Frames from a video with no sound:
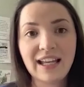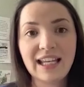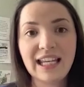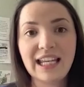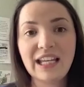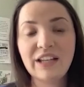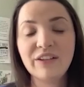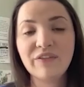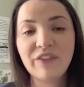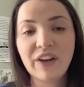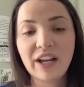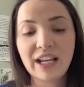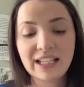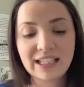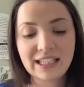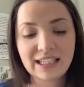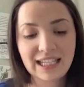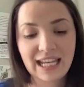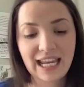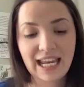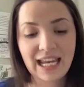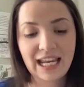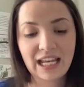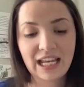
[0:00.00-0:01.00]
invite
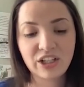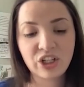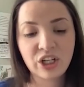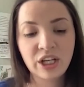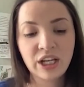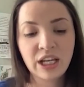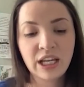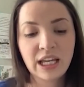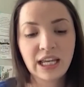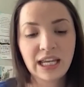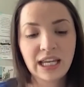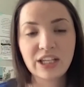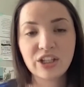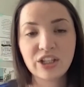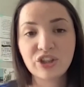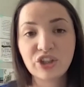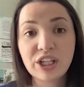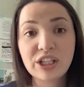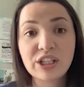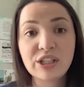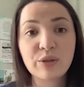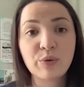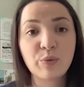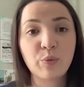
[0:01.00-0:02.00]
stage is
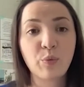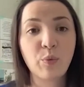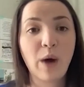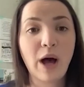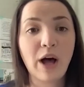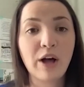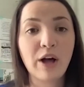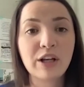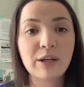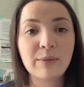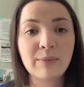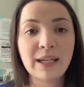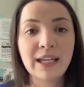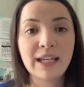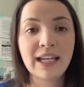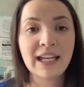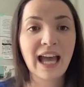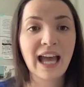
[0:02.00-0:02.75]
just welcoming